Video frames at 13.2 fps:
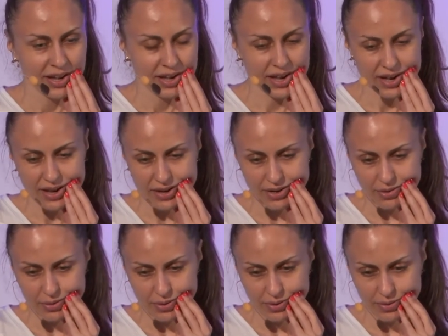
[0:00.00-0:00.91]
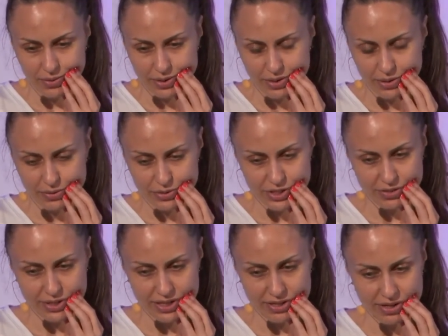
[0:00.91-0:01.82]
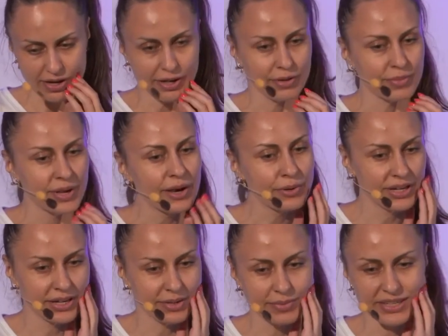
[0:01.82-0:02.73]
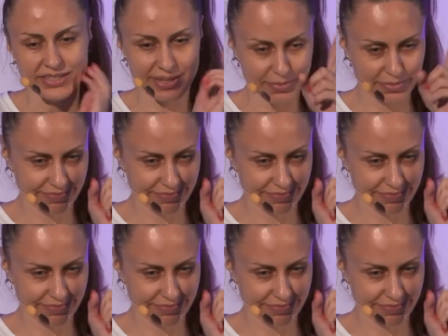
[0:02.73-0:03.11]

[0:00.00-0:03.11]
No, unknown generator Helm. Okay, because I